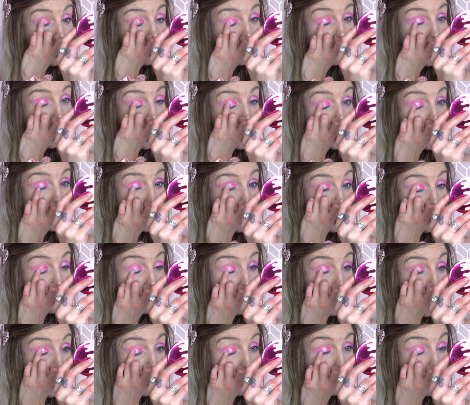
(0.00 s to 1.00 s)
That's a
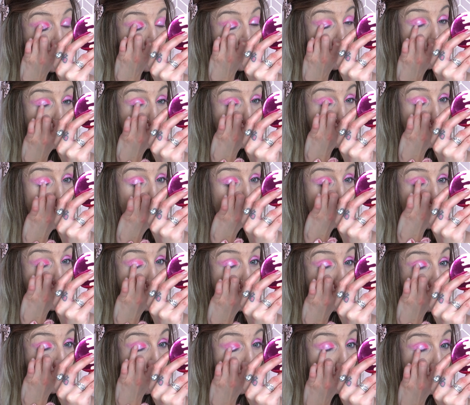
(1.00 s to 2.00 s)
very, very
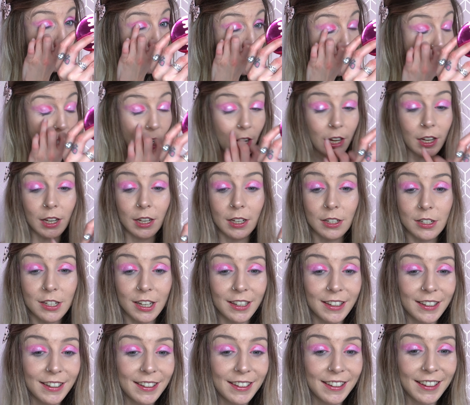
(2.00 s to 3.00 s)
glowy shade.
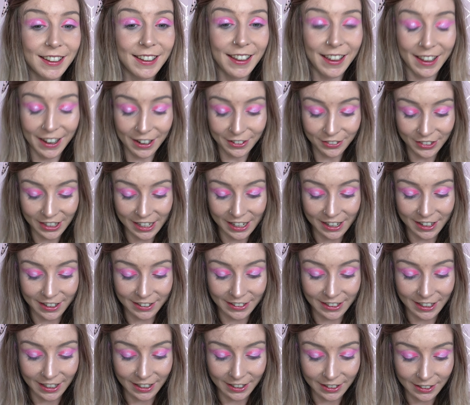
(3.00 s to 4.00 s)
I really
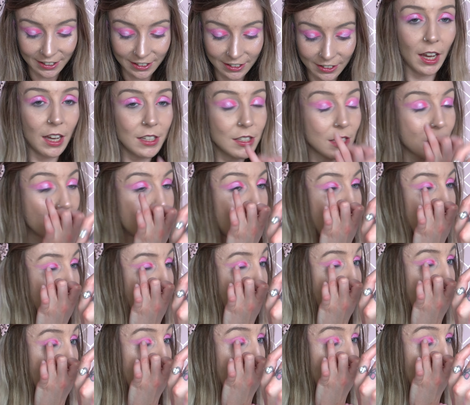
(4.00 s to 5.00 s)
like it. As I said, I
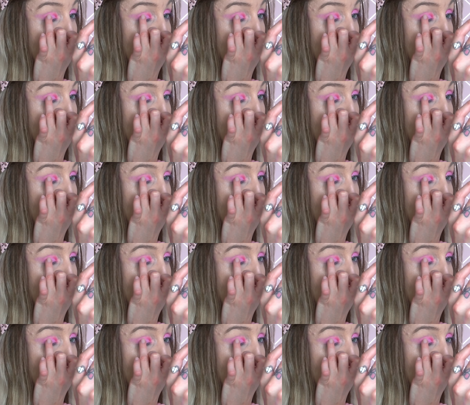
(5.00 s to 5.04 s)
think